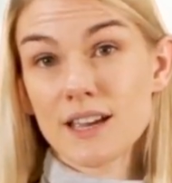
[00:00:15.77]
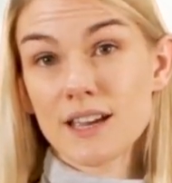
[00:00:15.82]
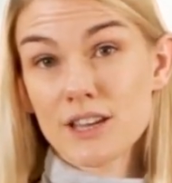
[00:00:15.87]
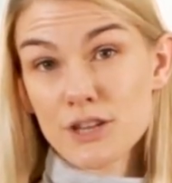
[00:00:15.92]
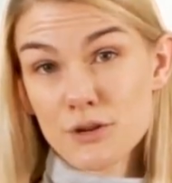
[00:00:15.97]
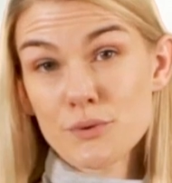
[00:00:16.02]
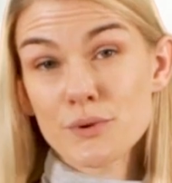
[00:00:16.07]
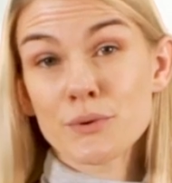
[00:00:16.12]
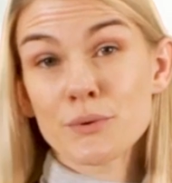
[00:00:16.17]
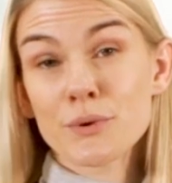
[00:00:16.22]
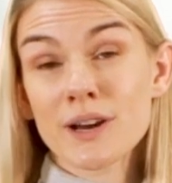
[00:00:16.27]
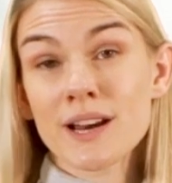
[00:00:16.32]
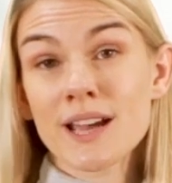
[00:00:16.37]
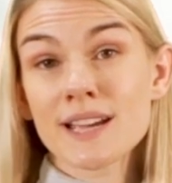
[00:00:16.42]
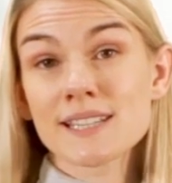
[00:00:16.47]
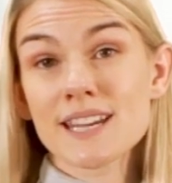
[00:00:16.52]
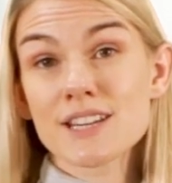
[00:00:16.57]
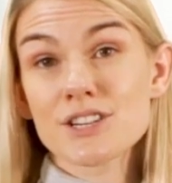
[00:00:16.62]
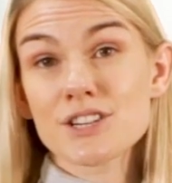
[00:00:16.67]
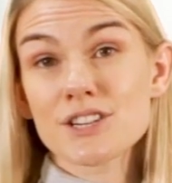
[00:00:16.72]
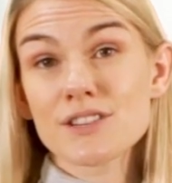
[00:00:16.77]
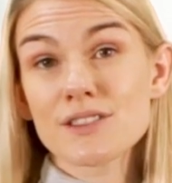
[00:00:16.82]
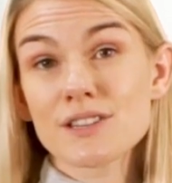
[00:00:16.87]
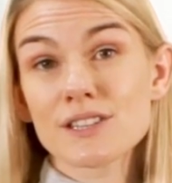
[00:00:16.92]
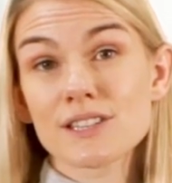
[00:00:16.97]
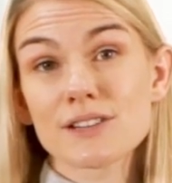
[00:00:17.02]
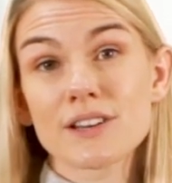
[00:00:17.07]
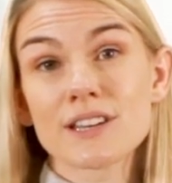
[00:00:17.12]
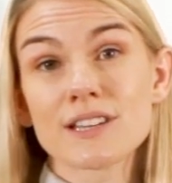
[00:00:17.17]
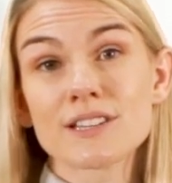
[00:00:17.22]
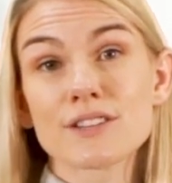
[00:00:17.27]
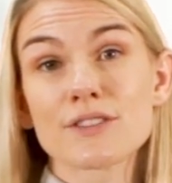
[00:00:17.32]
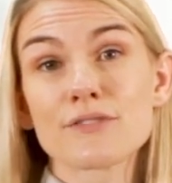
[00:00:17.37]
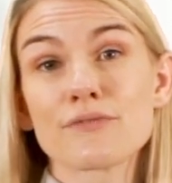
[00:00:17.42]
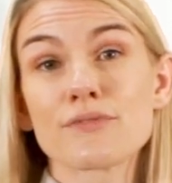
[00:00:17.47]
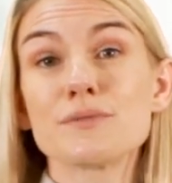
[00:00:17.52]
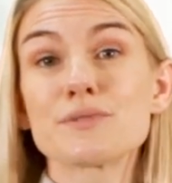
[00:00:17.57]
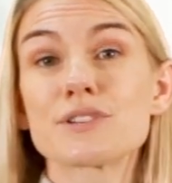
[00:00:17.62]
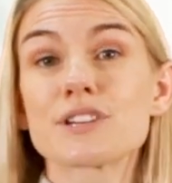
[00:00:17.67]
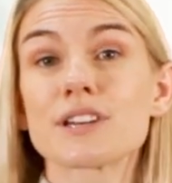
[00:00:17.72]
Are you an organisation that's looking to the
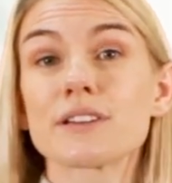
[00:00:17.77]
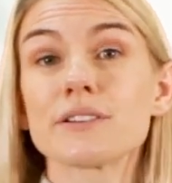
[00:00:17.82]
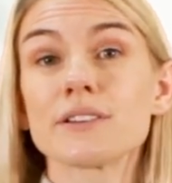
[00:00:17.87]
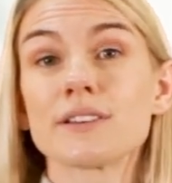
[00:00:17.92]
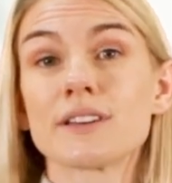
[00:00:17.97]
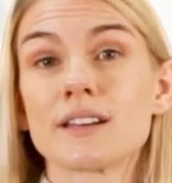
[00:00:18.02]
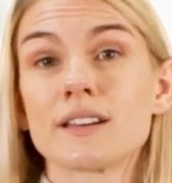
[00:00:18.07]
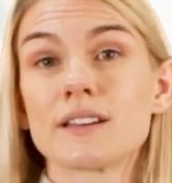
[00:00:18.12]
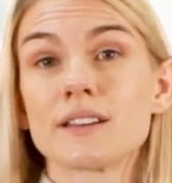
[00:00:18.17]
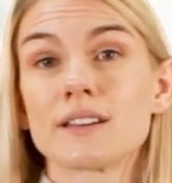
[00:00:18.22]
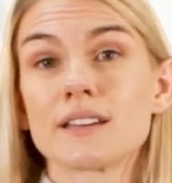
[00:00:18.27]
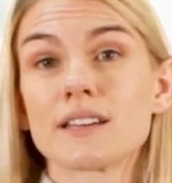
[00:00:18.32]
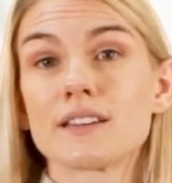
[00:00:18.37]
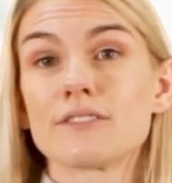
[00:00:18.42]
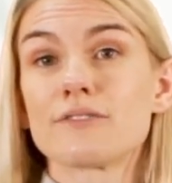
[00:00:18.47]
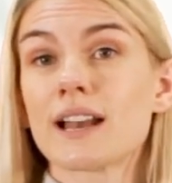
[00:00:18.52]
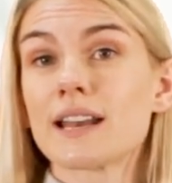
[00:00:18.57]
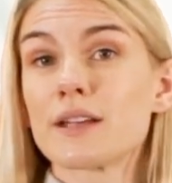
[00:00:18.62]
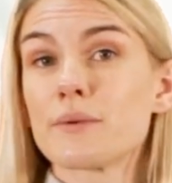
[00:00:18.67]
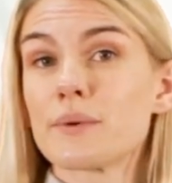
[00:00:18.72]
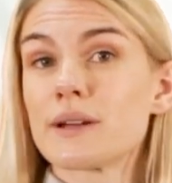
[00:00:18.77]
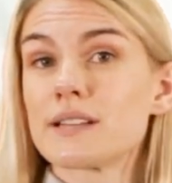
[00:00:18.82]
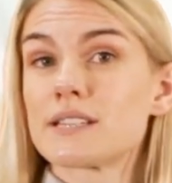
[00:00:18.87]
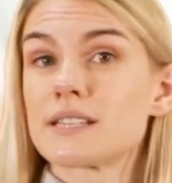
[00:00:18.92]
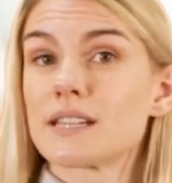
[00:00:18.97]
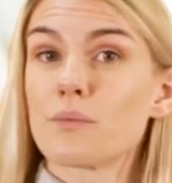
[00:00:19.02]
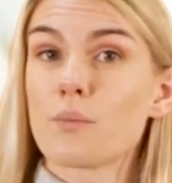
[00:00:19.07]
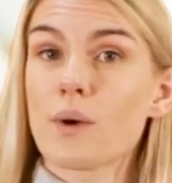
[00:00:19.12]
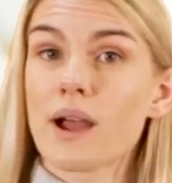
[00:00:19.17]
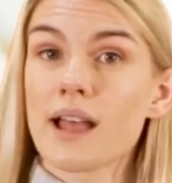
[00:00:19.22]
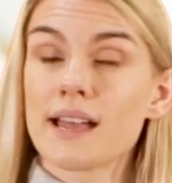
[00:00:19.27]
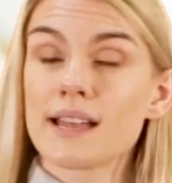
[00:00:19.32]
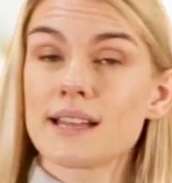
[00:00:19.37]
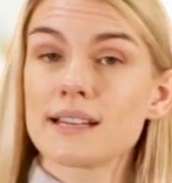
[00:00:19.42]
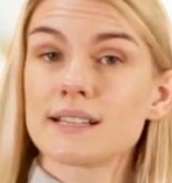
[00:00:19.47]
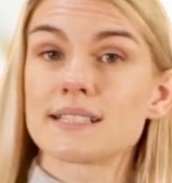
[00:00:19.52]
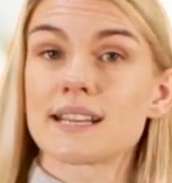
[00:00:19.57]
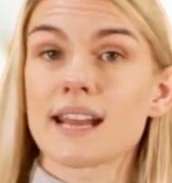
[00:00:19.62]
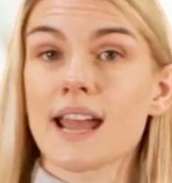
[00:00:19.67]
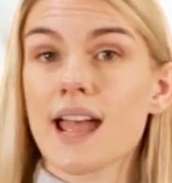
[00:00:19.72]
future, evaluating
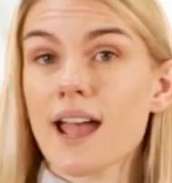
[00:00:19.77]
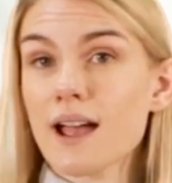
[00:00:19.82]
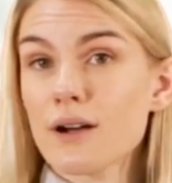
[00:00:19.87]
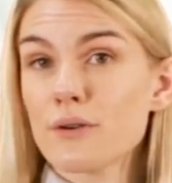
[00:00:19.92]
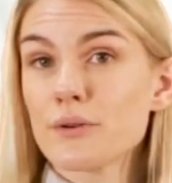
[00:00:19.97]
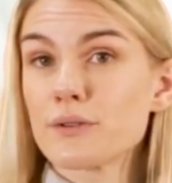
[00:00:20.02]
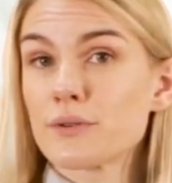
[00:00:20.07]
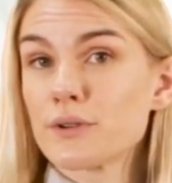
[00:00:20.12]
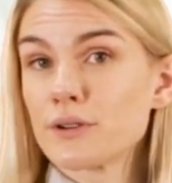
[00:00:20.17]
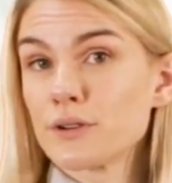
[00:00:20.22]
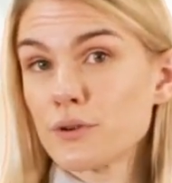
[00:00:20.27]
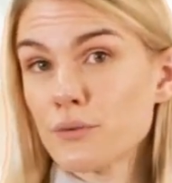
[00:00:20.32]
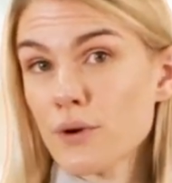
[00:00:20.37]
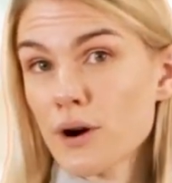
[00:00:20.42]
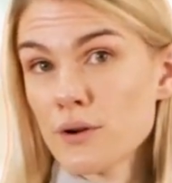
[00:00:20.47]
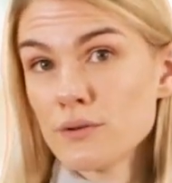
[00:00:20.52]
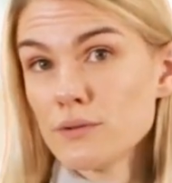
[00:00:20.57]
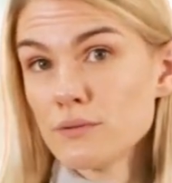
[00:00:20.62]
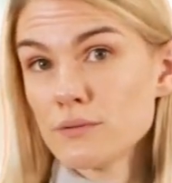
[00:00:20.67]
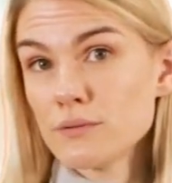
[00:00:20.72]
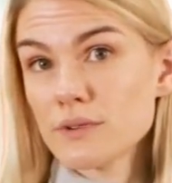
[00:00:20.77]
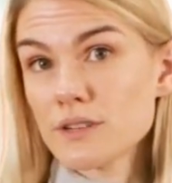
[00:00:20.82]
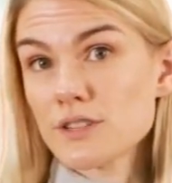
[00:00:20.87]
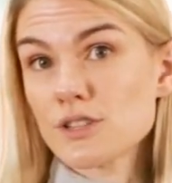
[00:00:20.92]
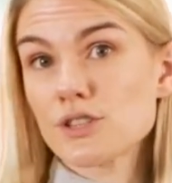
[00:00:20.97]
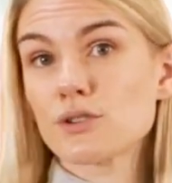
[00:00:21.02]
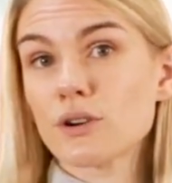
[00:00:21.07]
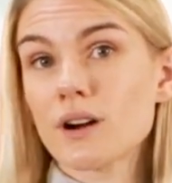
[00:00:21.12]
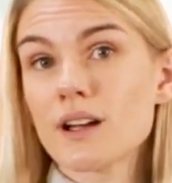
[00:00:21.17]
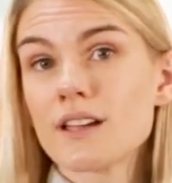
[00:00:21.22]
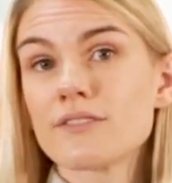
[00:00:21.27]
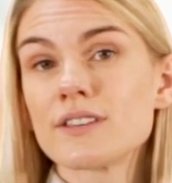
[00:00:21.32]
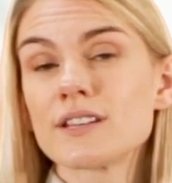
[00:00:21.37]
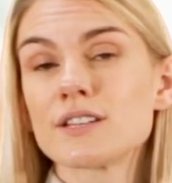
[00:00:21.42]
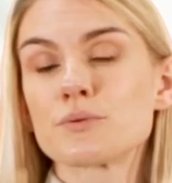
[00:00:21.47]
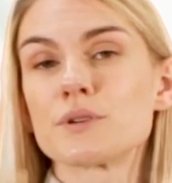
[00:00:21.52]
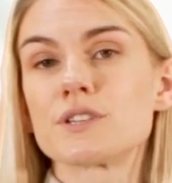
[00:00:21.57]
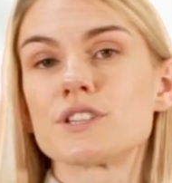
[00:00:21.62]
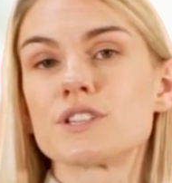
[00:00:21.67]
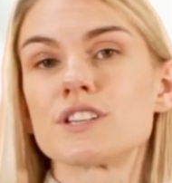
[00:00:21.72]
where and how you can grow and
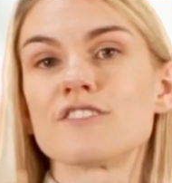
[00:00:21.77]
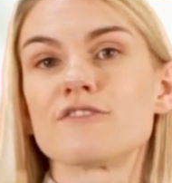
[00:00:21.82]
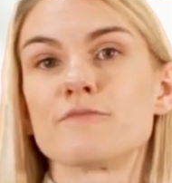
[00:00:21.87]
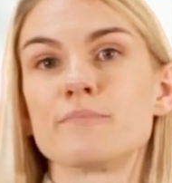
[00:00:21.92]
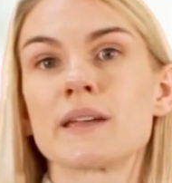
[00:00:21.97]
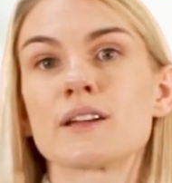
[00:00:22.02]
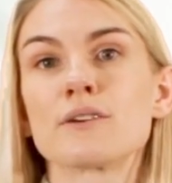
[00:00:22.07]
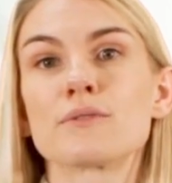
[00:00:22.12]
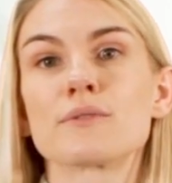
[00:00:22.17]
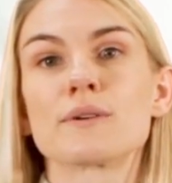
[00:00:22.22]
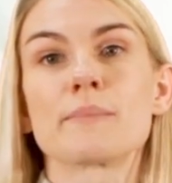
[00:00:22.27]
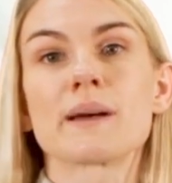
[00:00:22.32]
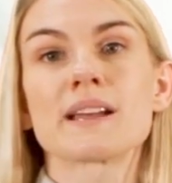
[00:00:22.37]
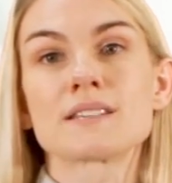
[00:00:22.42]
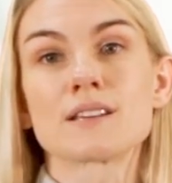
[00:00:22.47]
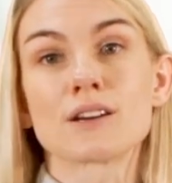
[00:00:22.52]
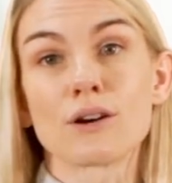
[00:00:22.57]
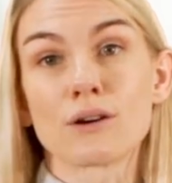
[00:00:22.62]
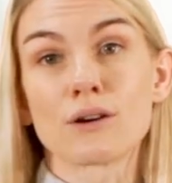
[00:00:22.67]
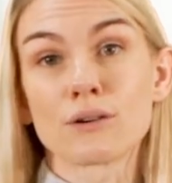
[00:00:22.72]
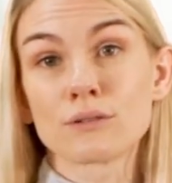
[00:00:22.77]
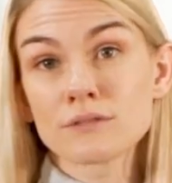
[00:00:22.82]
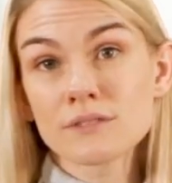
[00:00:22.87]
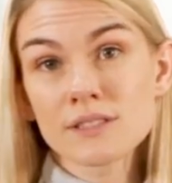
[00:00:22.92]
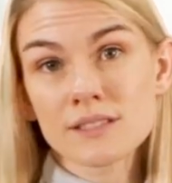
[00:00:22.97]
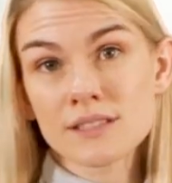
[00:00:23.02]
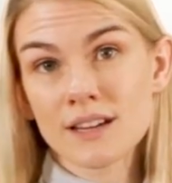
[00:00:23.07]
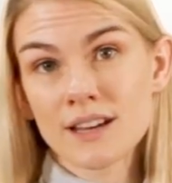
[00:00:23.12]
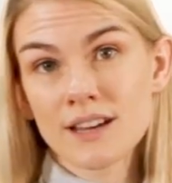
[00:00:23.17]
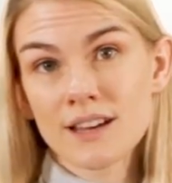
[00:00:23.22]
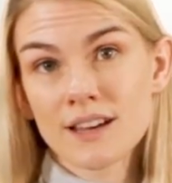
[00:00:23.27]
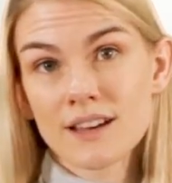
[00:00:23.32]
striving to achieve bigger and better goals?